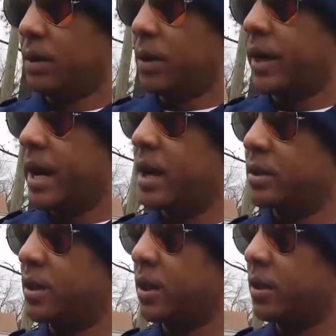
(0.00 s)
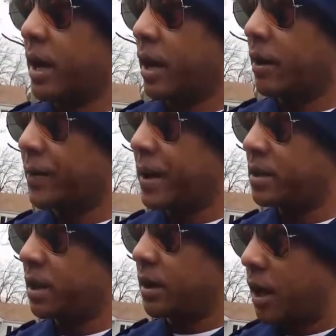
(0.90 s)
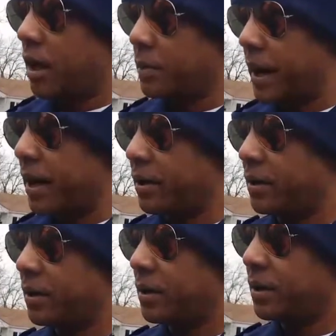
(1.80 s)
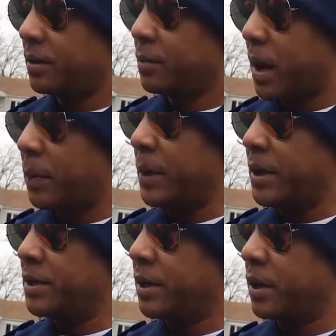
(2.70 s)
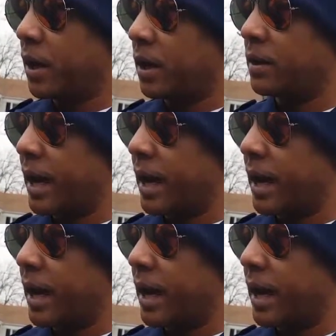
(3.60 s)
Okay, now, sir, now that everything's to calm down, may I please see your uh,